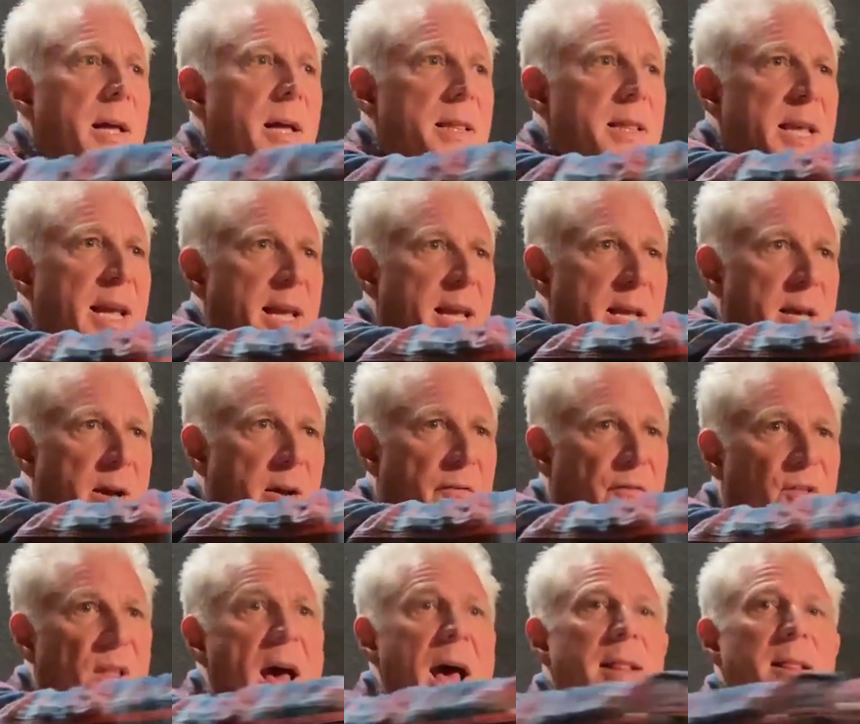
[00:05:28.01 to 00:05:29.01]
the
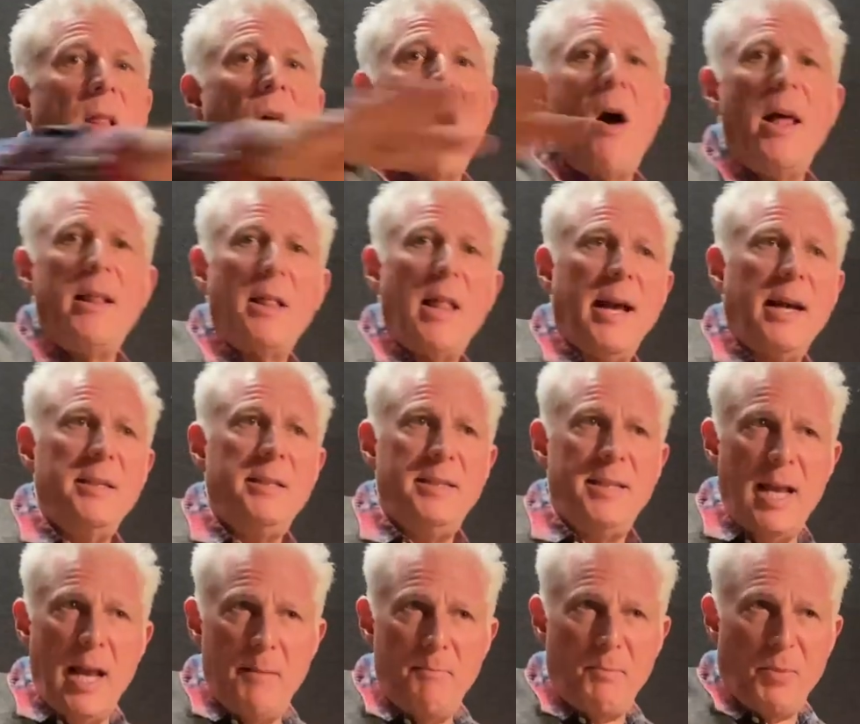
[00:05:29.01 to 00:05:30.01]
flat line, like a
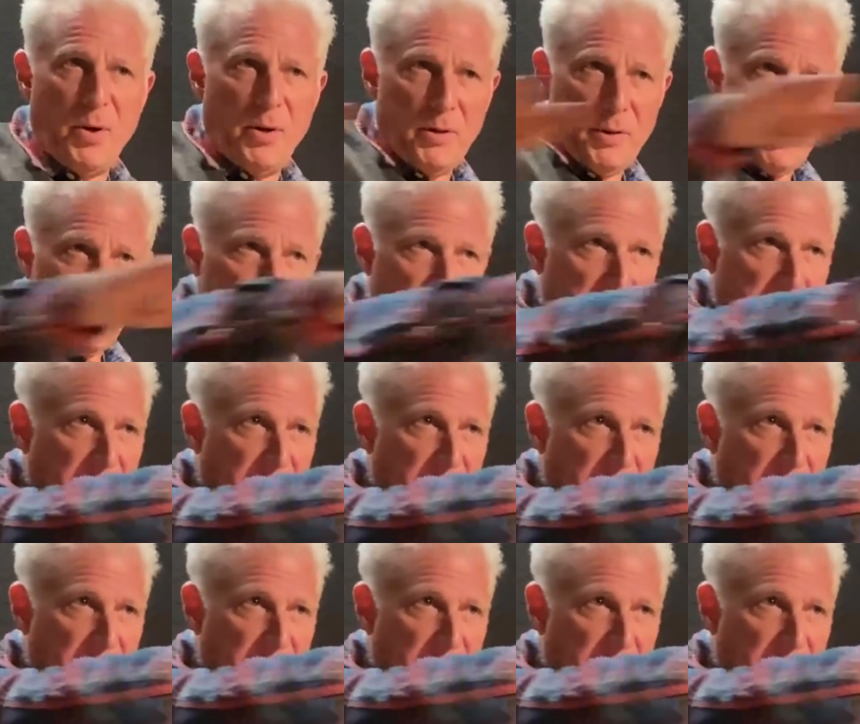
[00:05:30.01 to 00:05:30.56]
dead person's